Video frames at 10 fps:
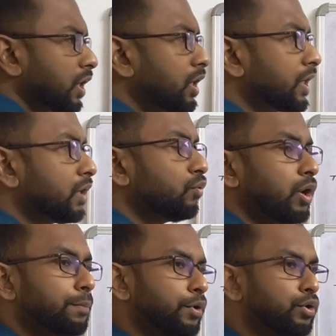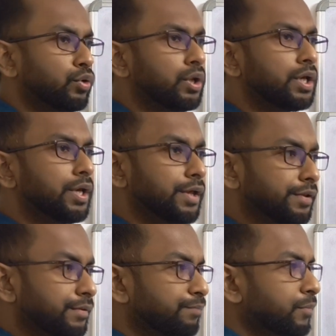I'll tell what pure rolling
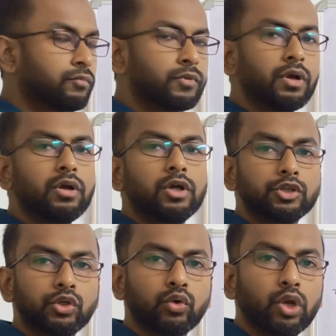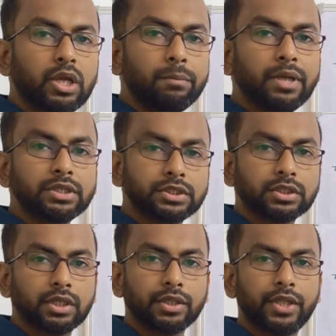is. So rolling means
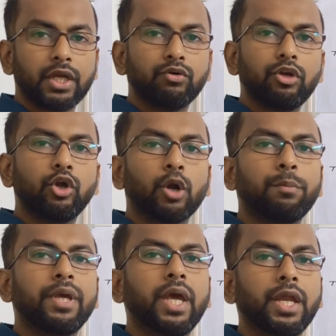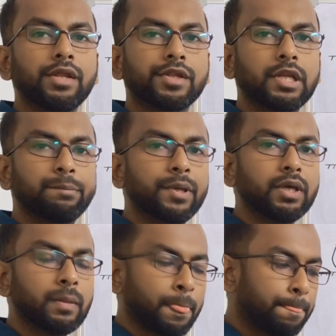there will not be any
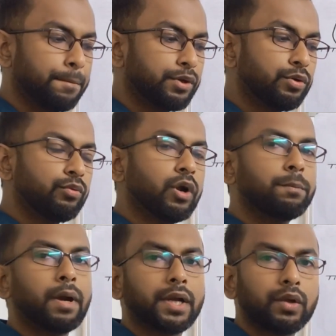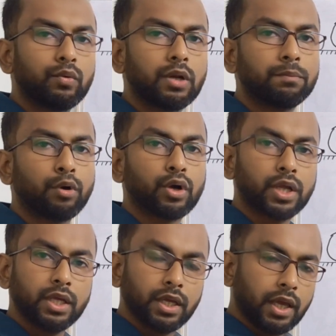slipping between one particular
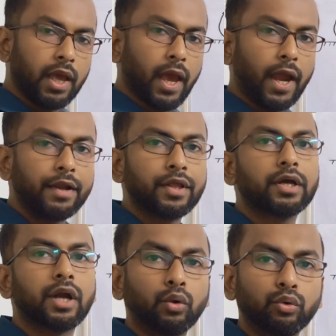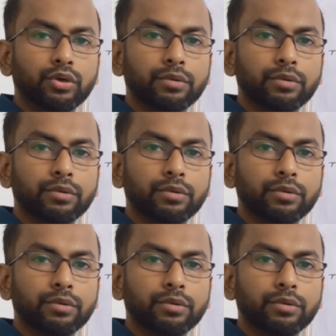body and the ground.